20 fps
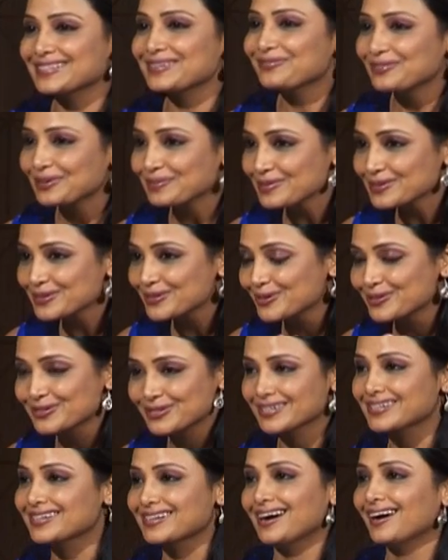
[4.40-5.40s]
your film is going to
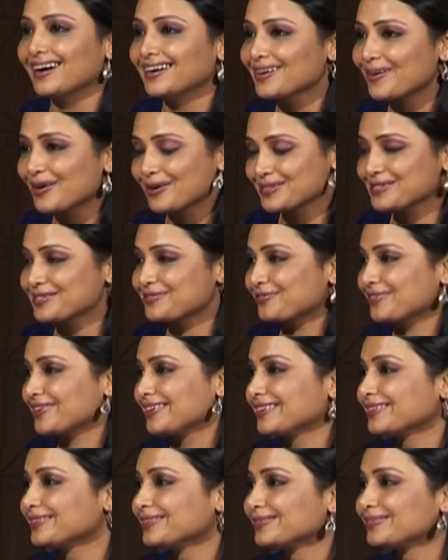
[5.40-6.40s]
the Cannes. How does it
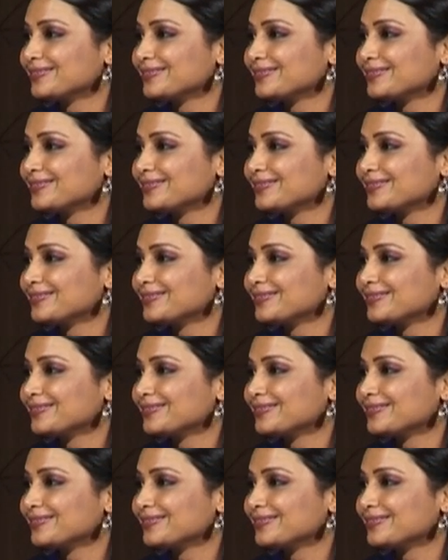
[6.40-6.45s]
feel?